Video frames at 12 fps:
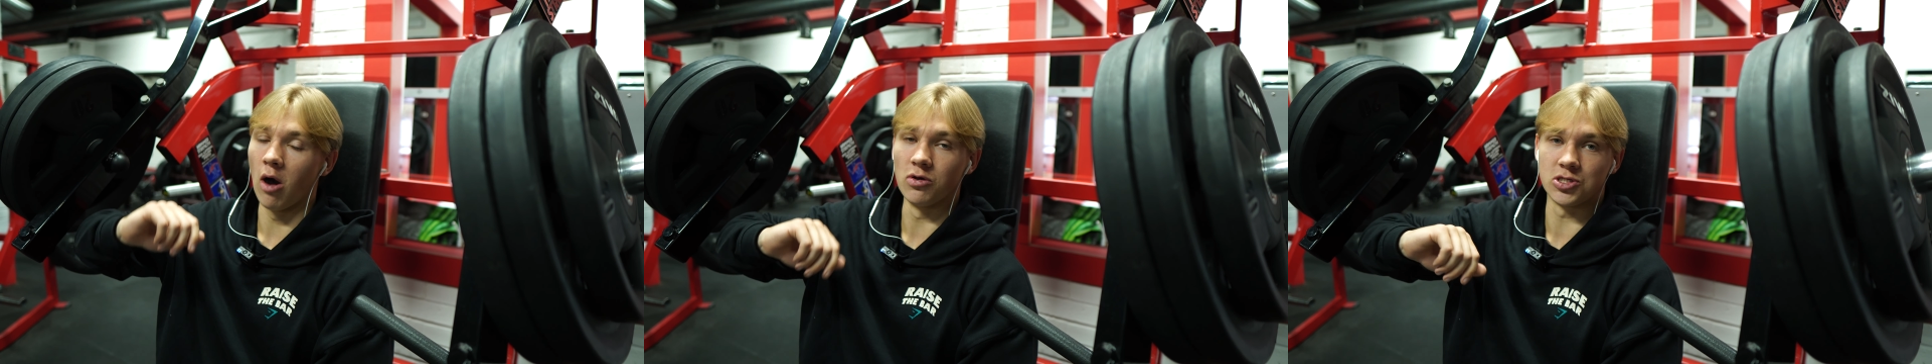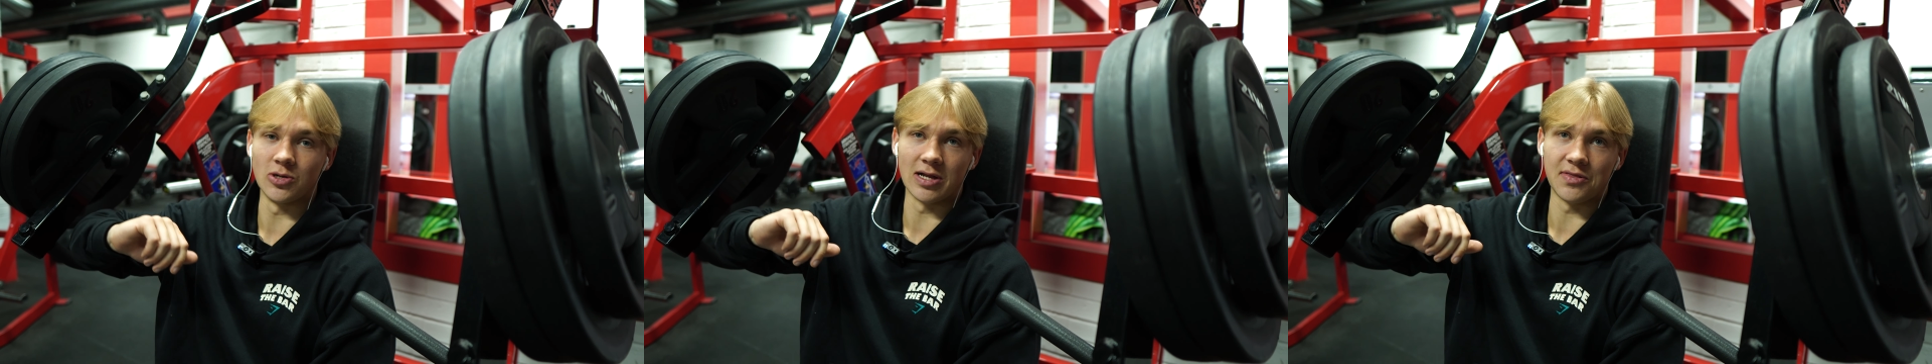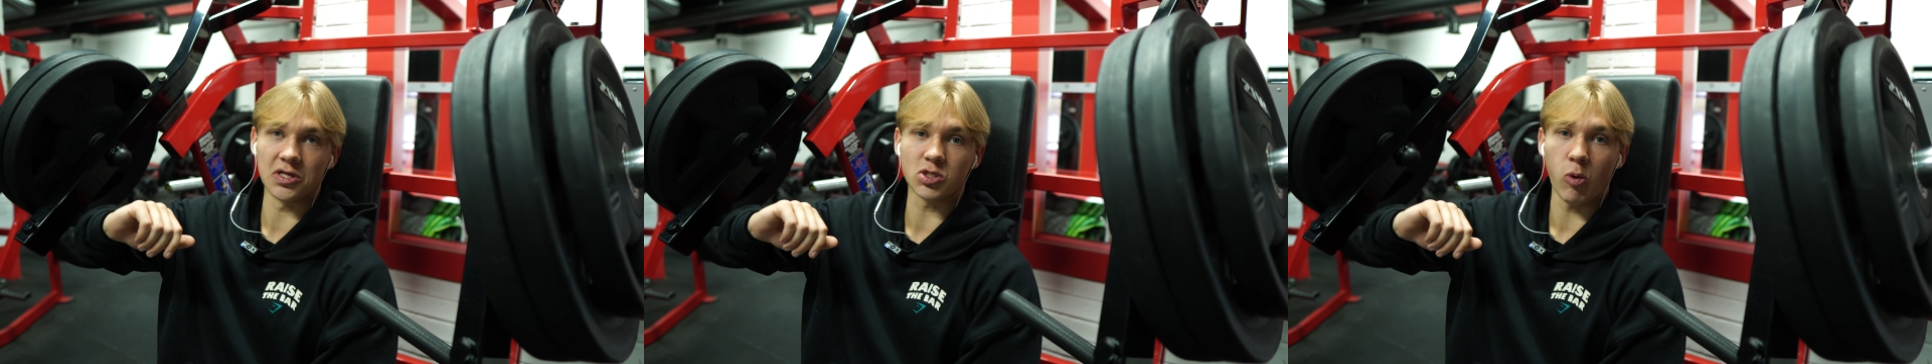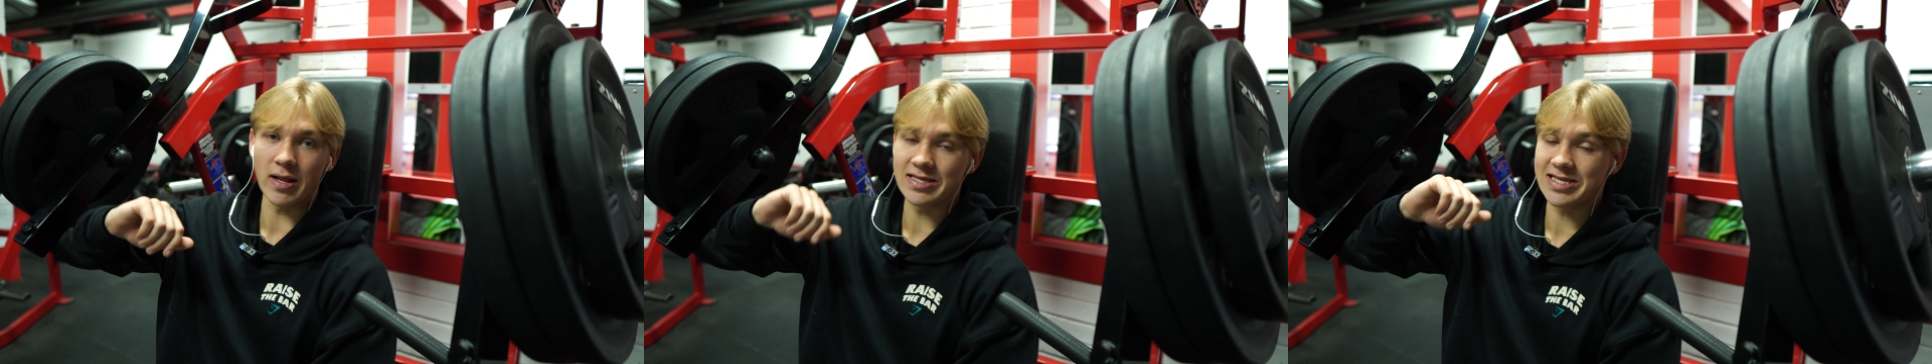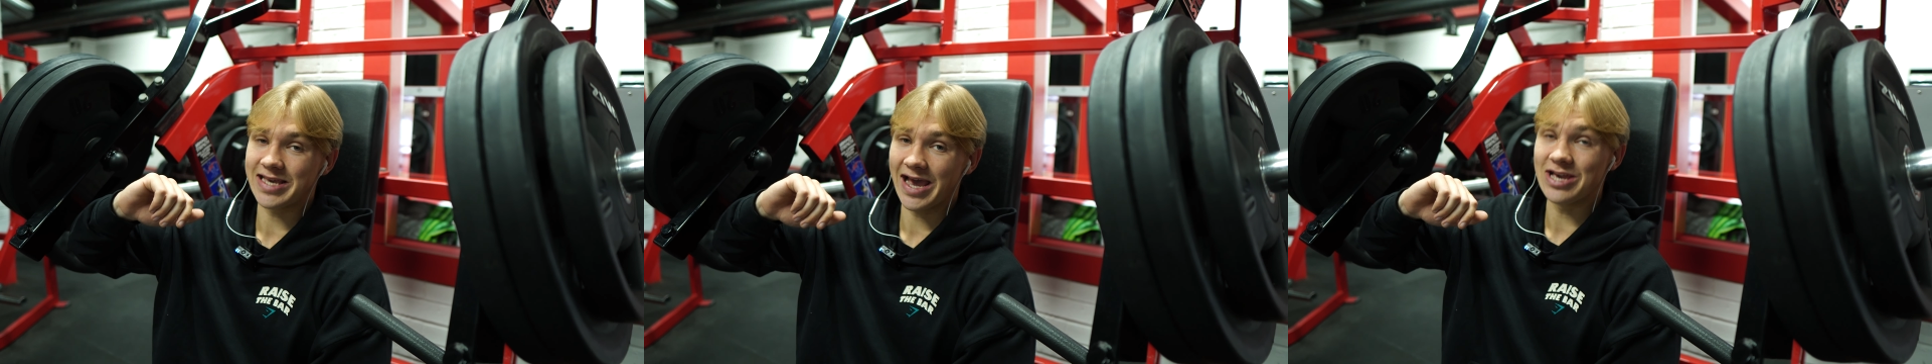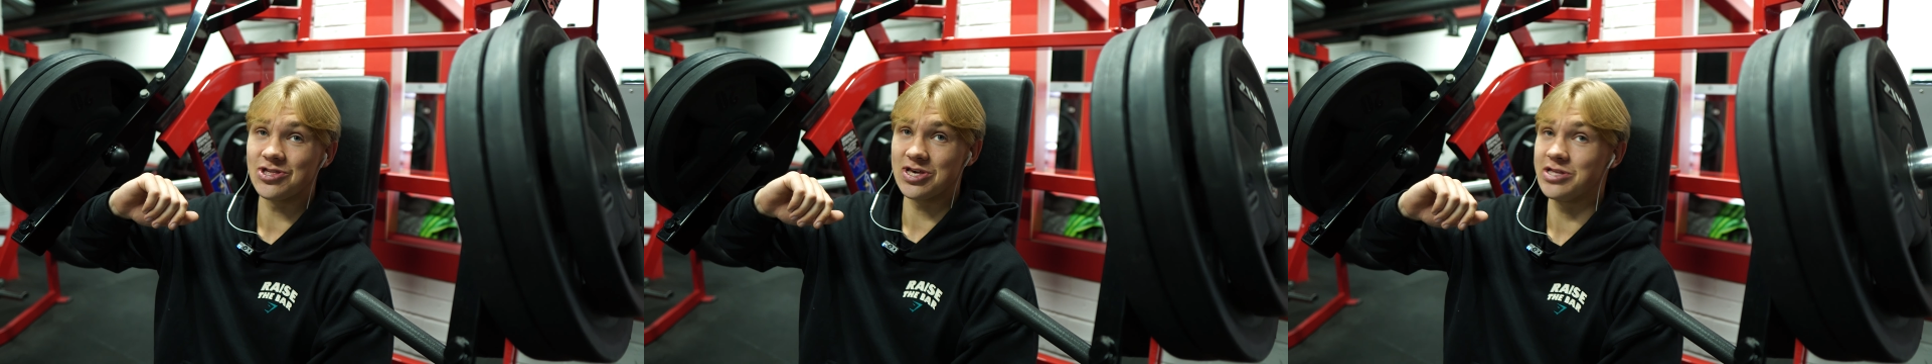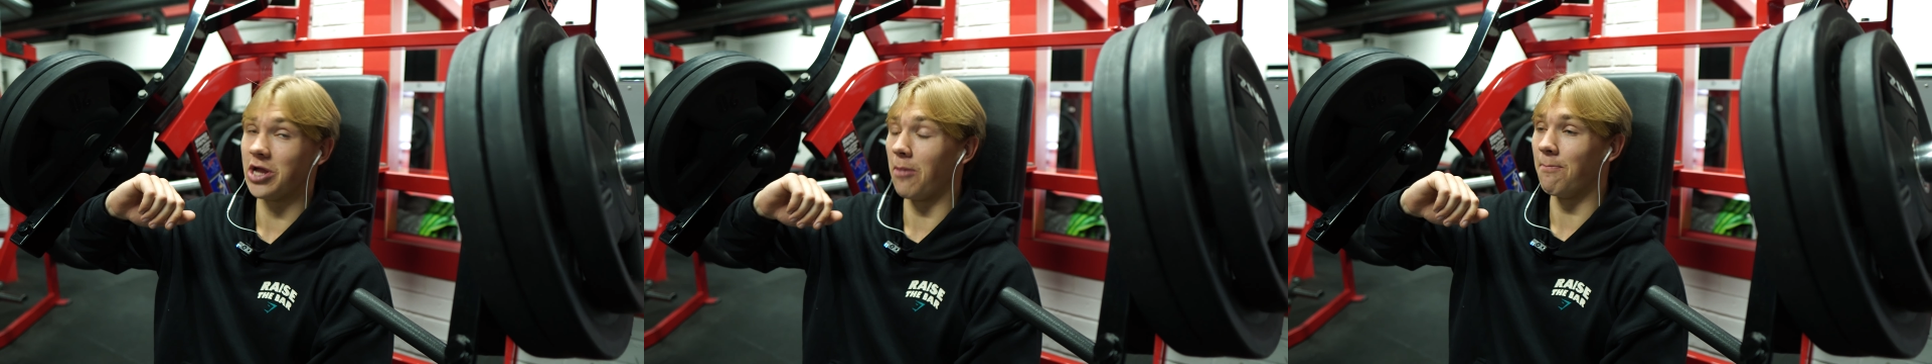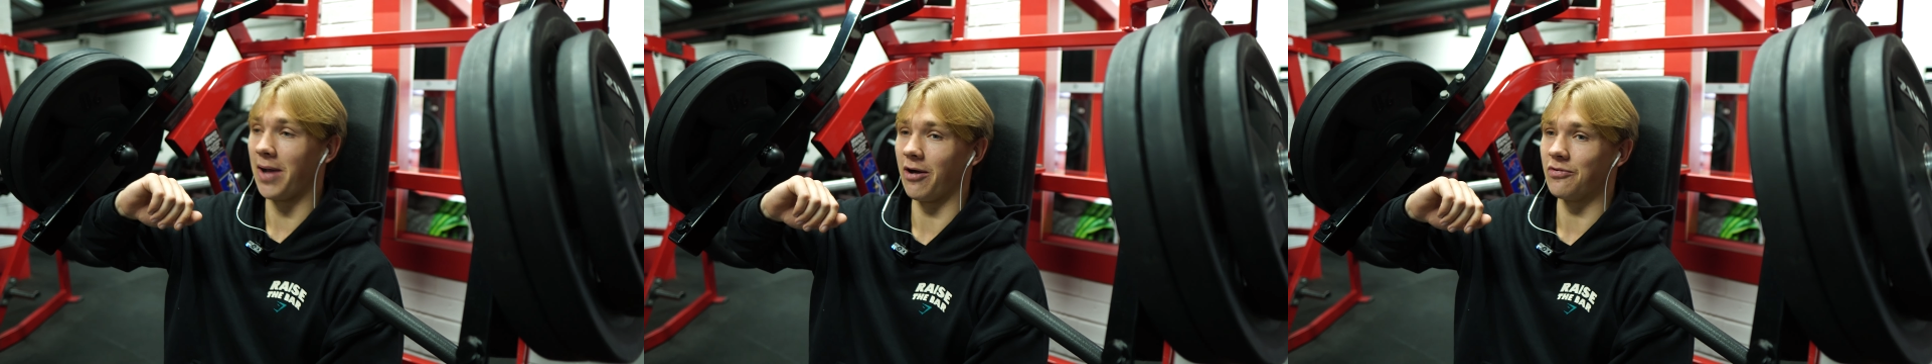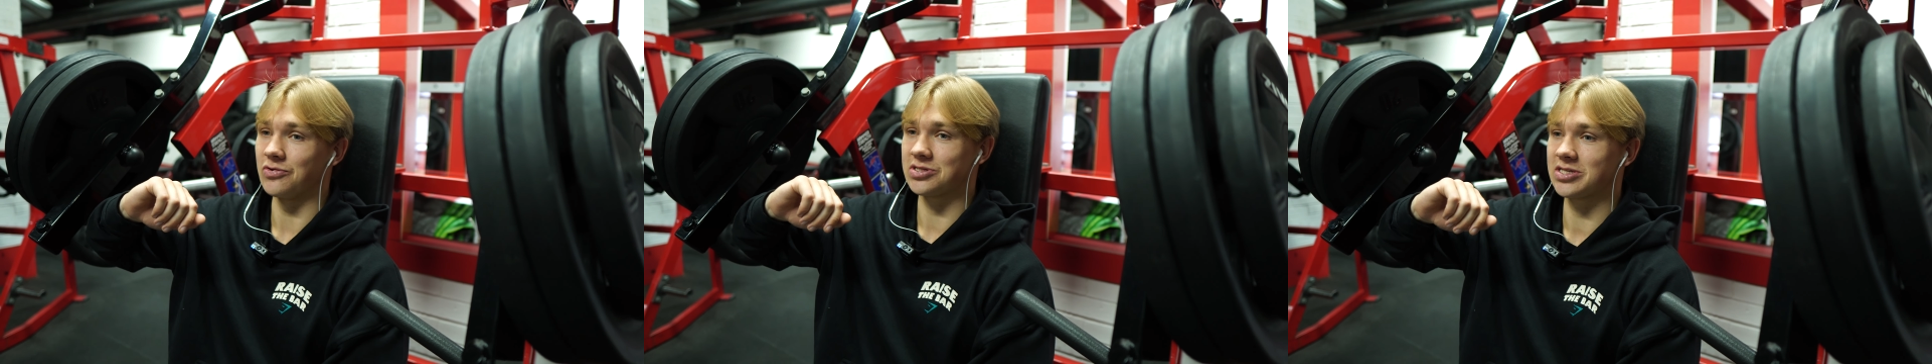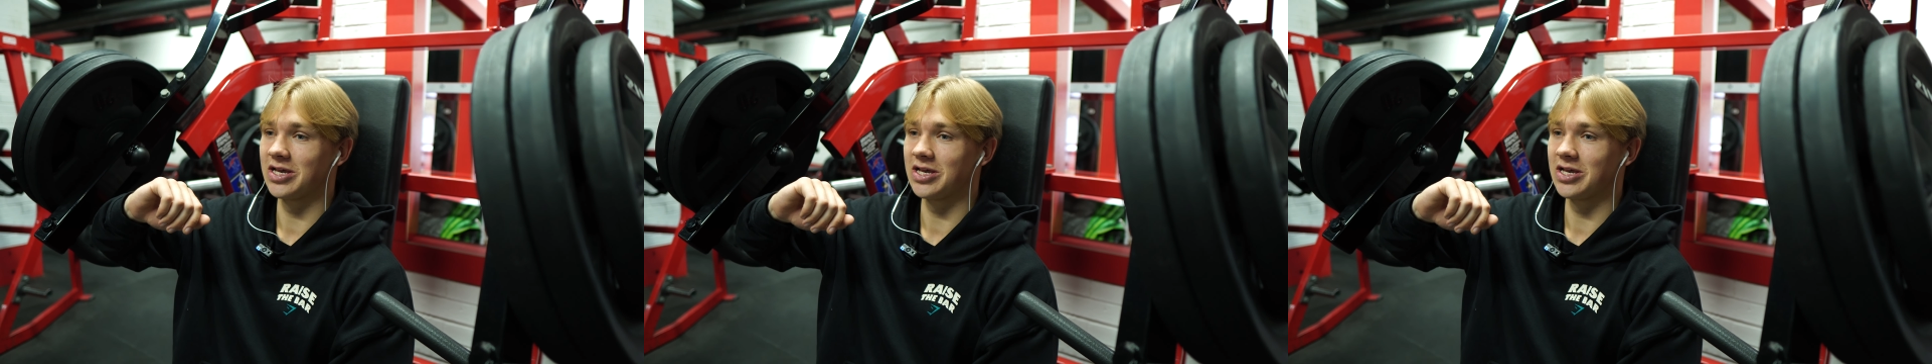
I was doing like the 20 kg dumbbells,